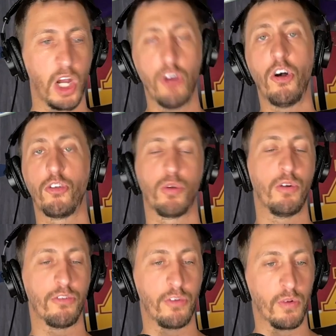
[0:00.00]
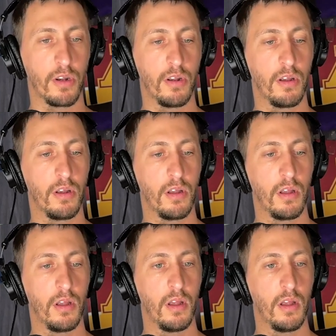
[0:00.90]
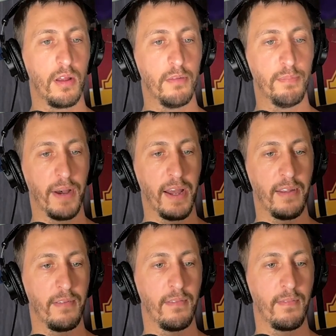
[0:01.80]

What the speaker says: Who knows what he was doing? But